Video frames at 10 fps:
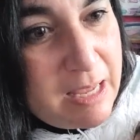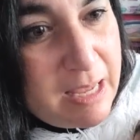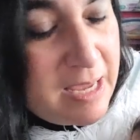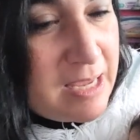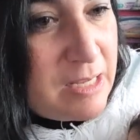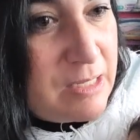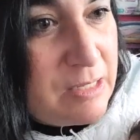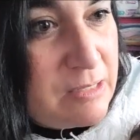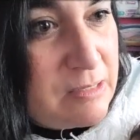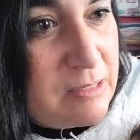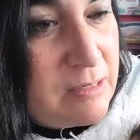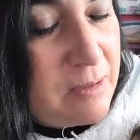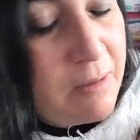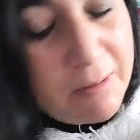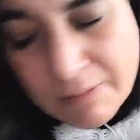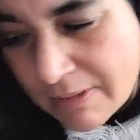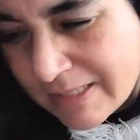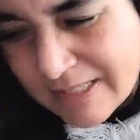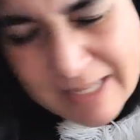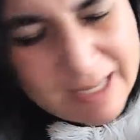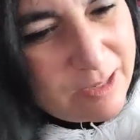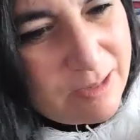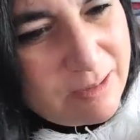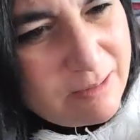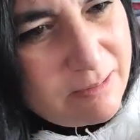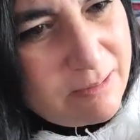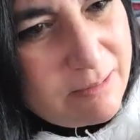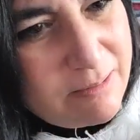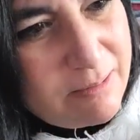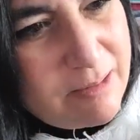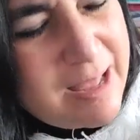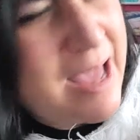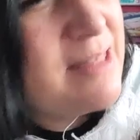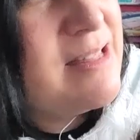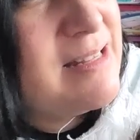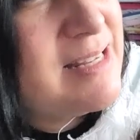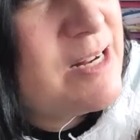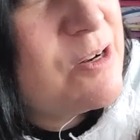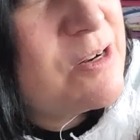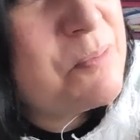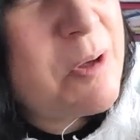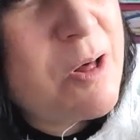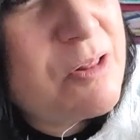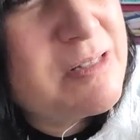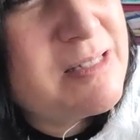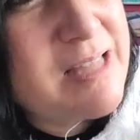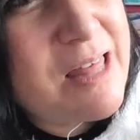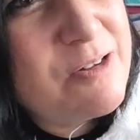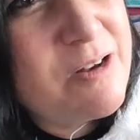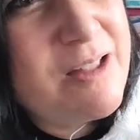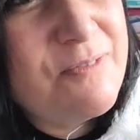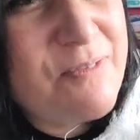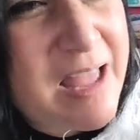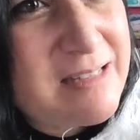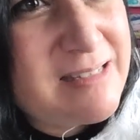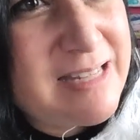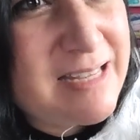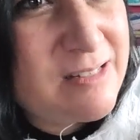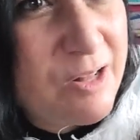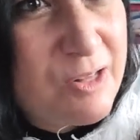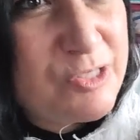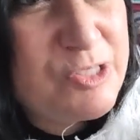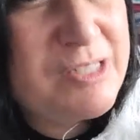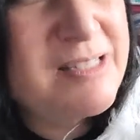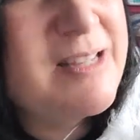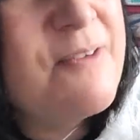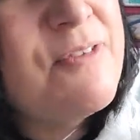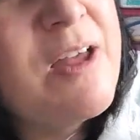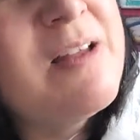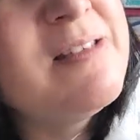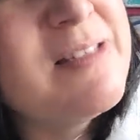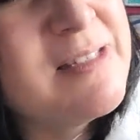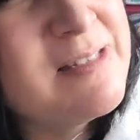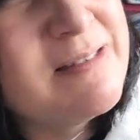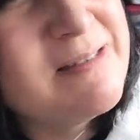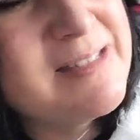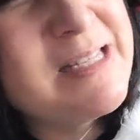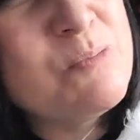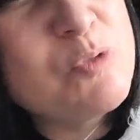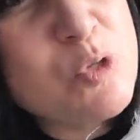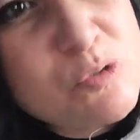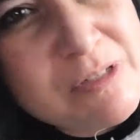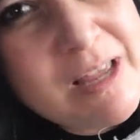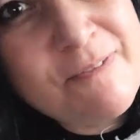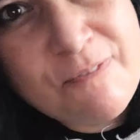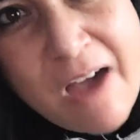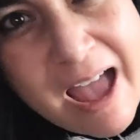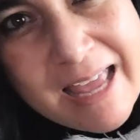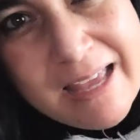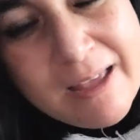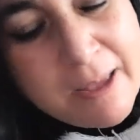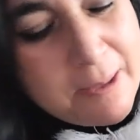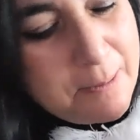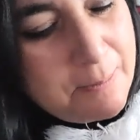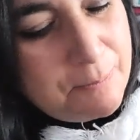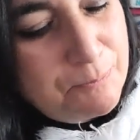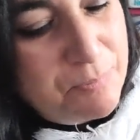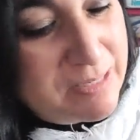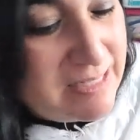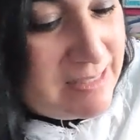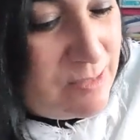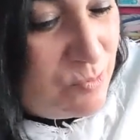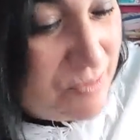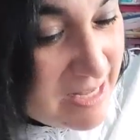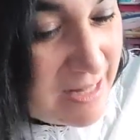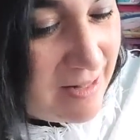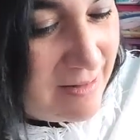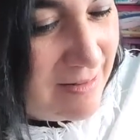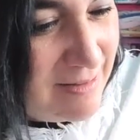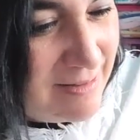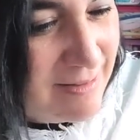It can, it's like, and then hearing about all this other advanced technology stuff that seems so sci-fi, but it's real.